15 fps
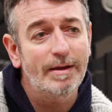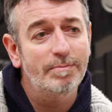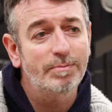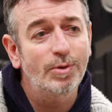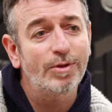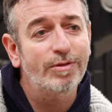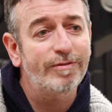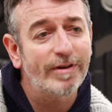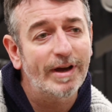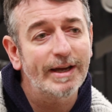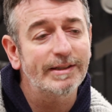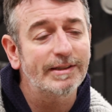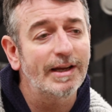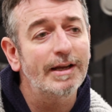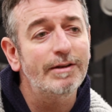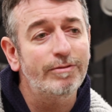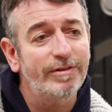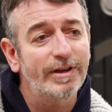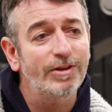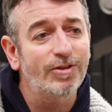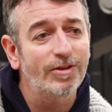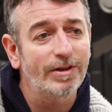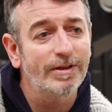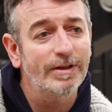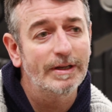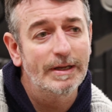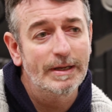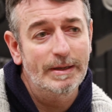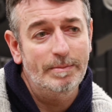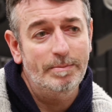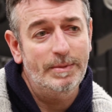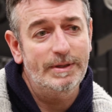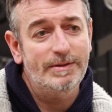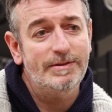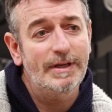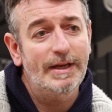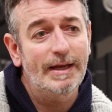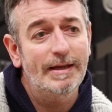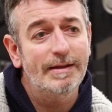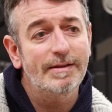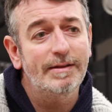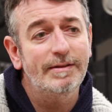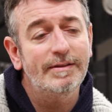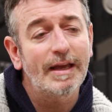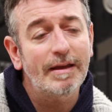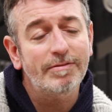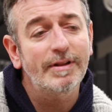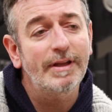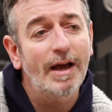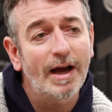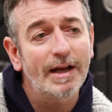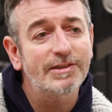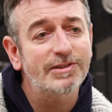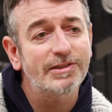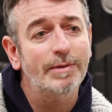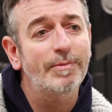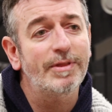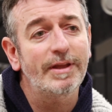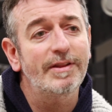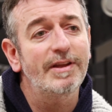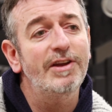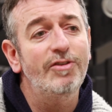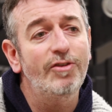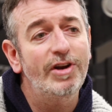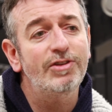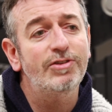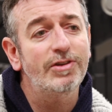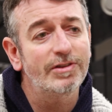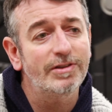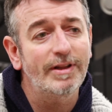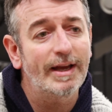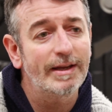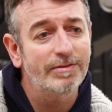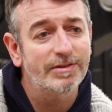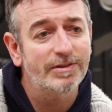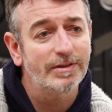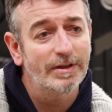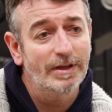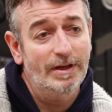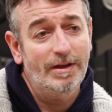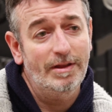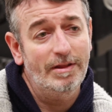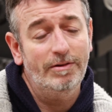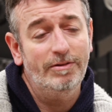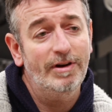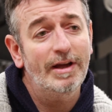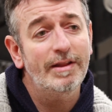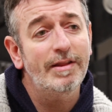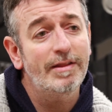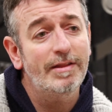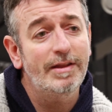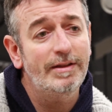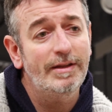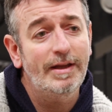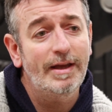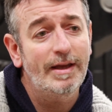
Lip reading: both fact and fiction, but definitely adds something that enriches lives rather than